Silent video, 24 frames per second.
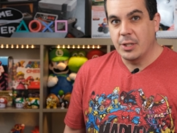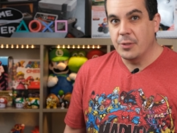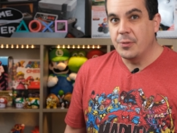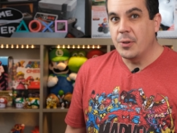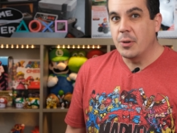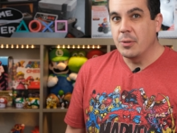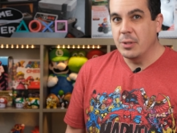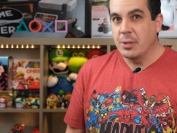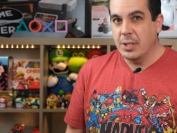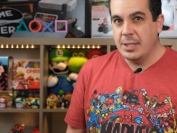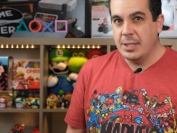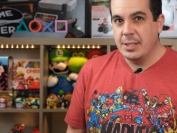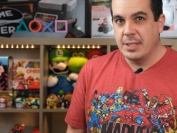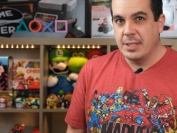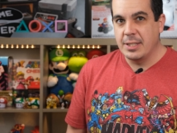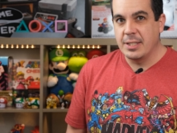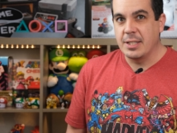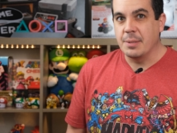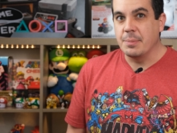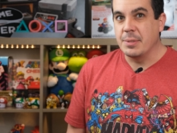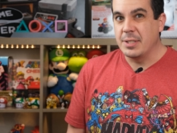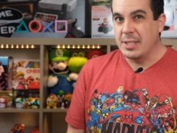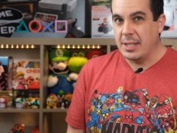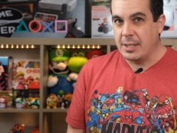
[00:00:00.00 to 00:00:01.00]
the phone lenses
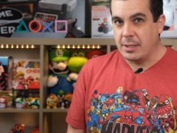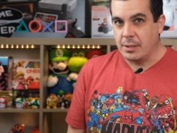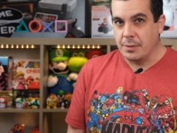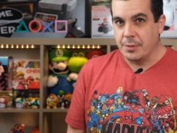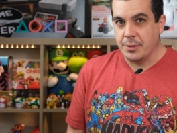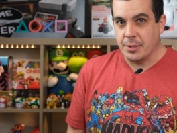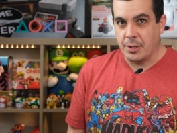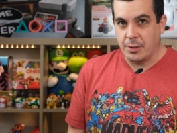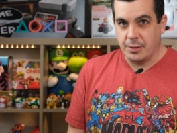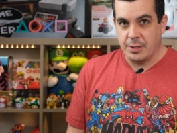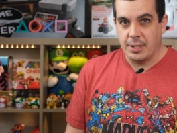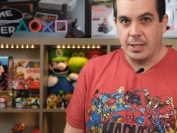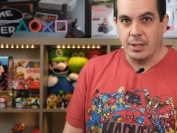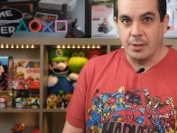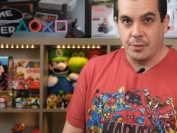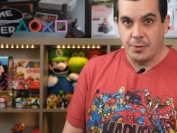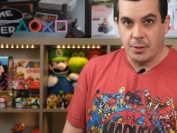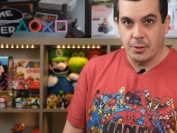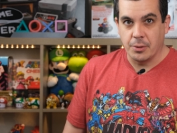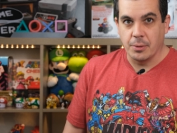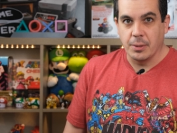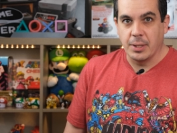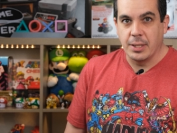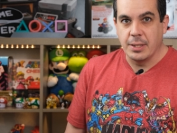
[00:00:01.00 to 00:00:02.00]
themselves are
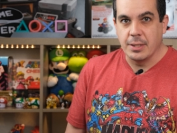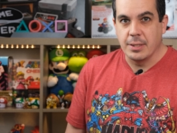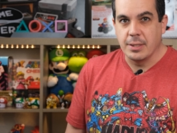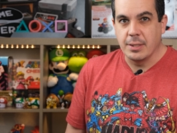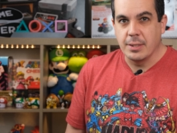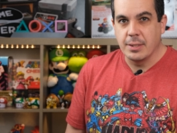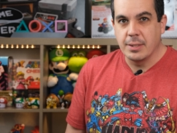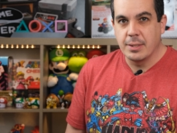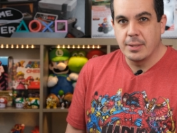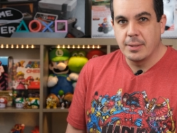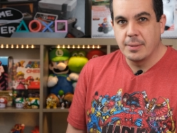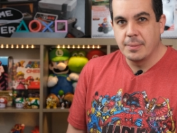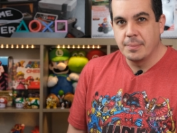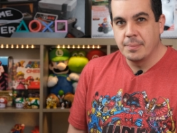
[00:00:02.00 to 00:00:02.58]
telephoto lenses.